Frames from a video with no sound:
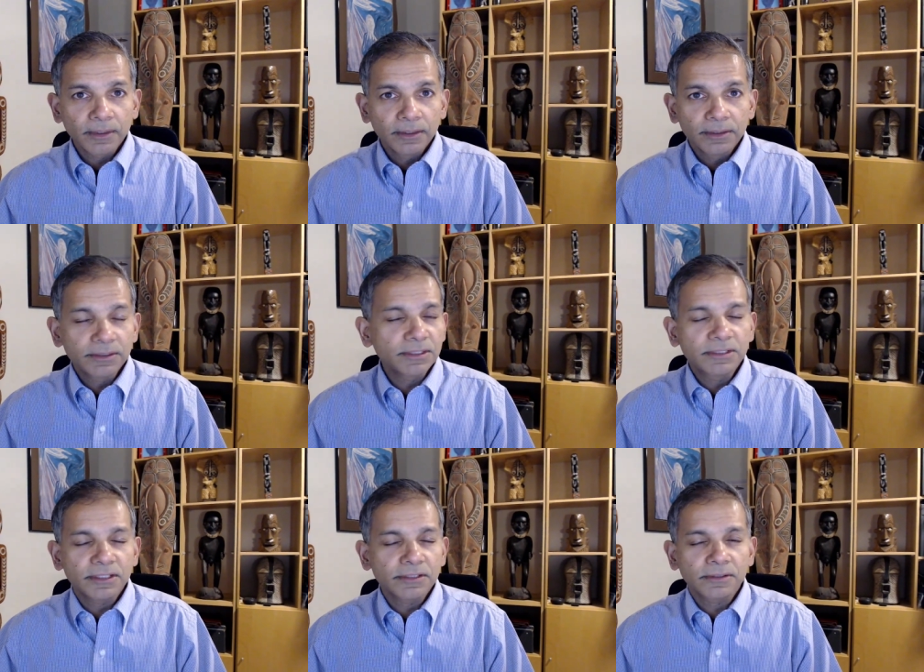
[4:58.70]
This is
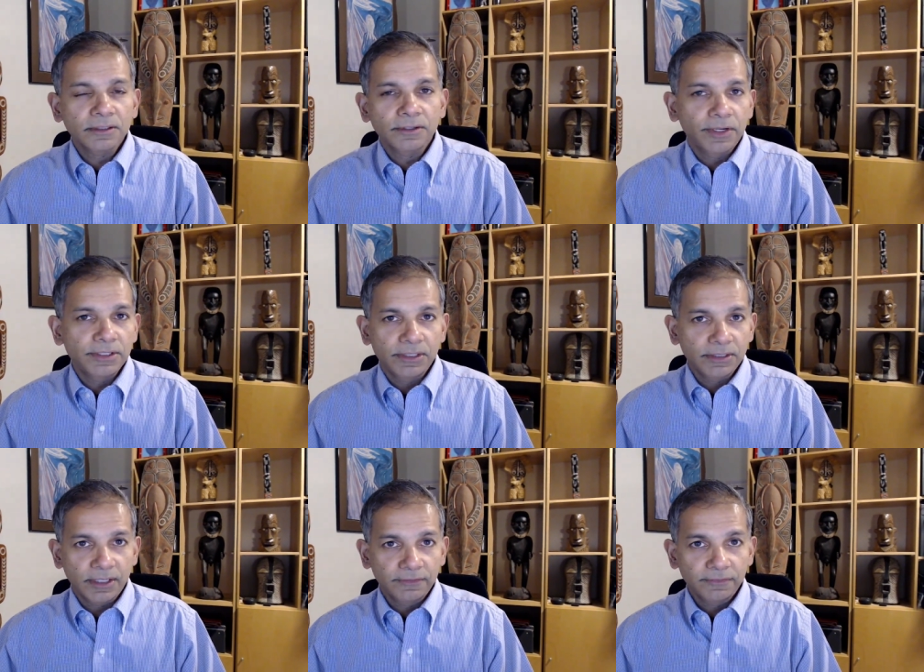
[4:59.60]
just crazy
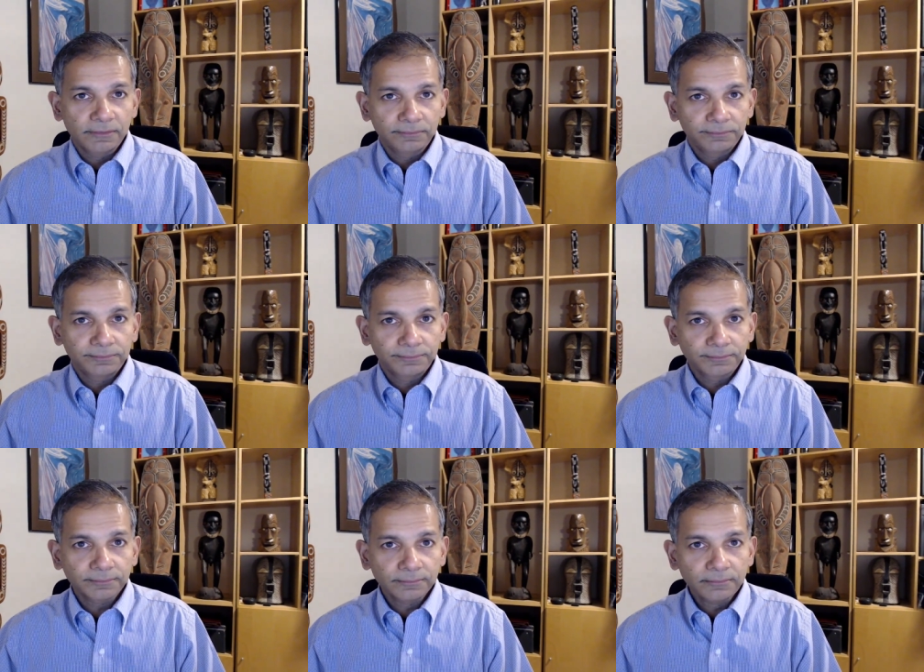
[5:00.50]
stuff.
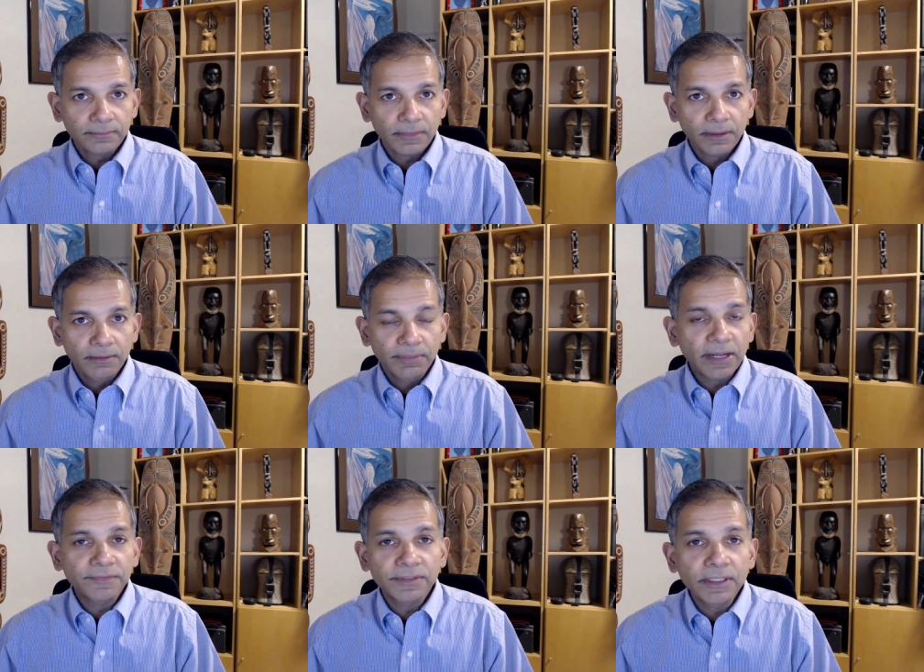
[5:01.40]
But
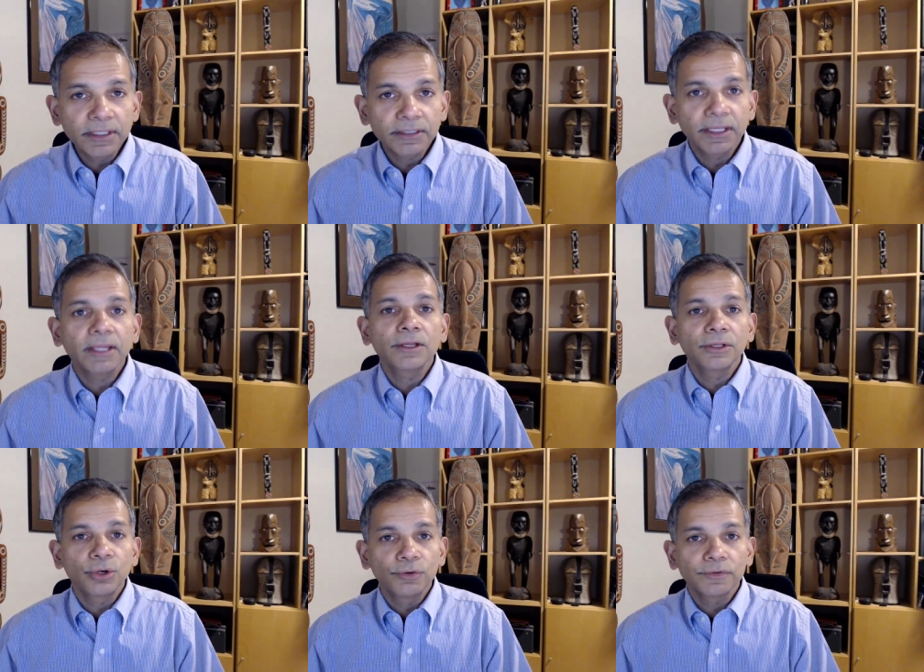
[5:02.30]
I've seen it
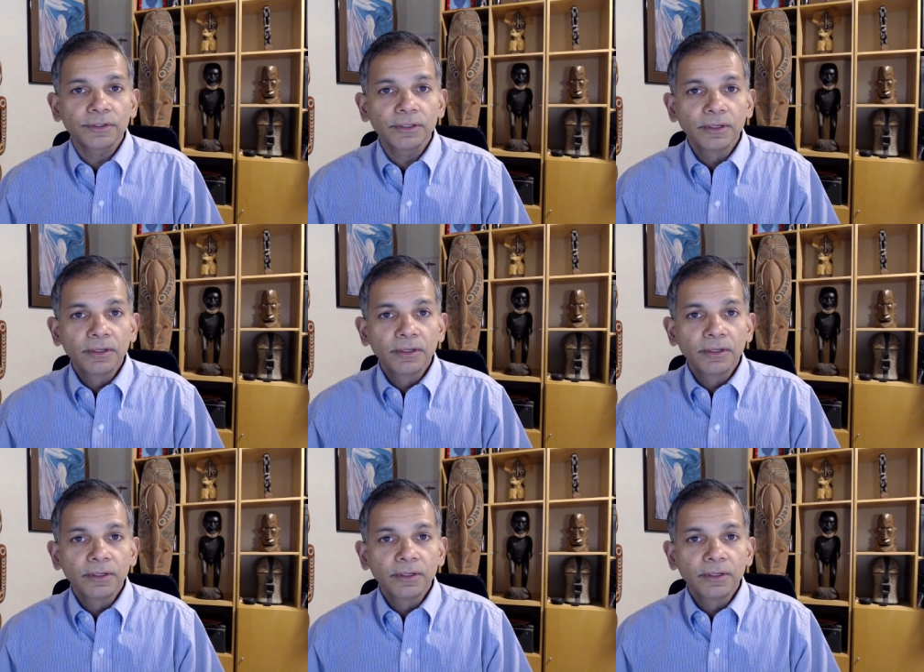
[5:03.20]
taking over